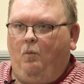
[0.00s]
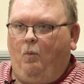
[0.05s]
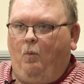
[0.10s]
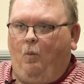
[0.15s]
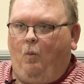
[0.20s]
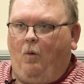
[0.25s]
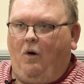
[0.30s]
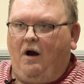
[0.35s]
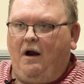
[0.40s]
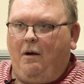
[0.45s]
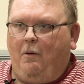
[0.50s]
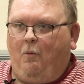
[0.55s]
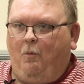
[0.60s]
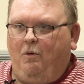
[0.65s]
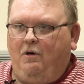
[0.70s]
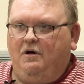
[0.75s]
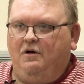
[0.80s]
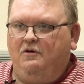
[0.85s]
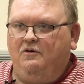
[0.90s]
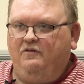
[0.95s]
where I
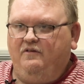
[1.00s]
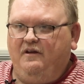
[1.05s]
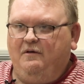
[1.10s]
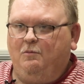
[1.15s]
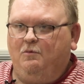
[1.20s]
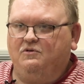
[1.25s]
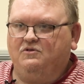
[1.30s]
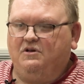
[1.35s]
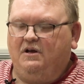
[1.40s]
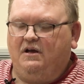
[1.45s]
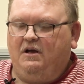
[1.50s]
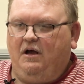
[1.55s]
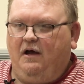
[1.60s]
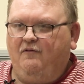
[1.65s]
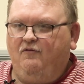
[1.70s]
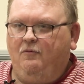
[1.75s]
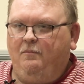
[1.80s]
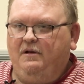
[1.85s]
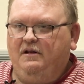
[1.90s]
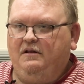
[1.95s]
was, it was a
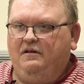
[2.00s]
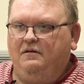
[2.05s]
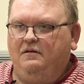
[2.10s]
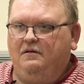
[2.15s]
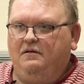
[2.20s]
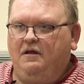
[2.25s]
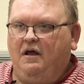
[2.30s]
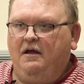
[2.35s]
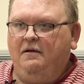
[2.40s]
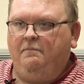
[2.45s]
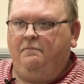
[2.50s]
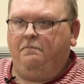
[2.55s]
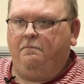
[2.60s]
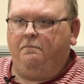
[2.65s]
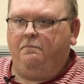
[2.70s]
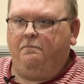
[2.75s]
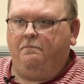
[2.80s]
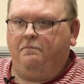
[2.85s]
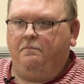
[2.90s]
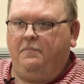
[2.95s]
government type